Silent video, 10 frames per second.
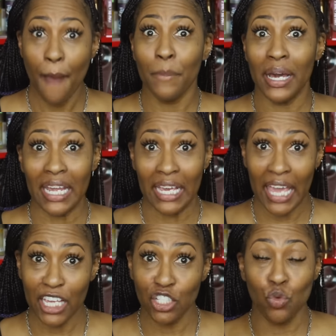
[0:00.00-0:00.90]
But in
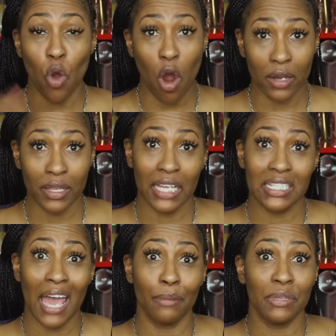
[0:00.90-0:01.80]
case you are that
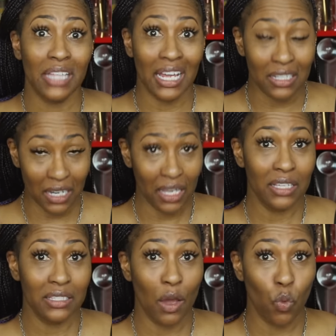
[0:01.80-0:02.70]
type that
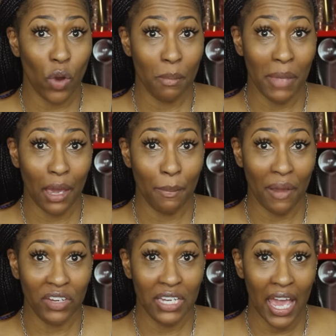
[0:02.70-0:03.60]
does wear makeup
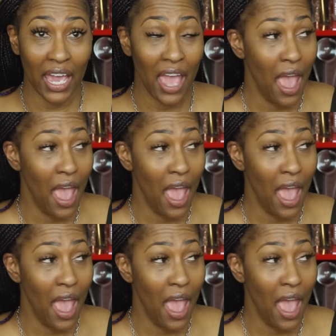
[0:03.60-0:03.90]
every day,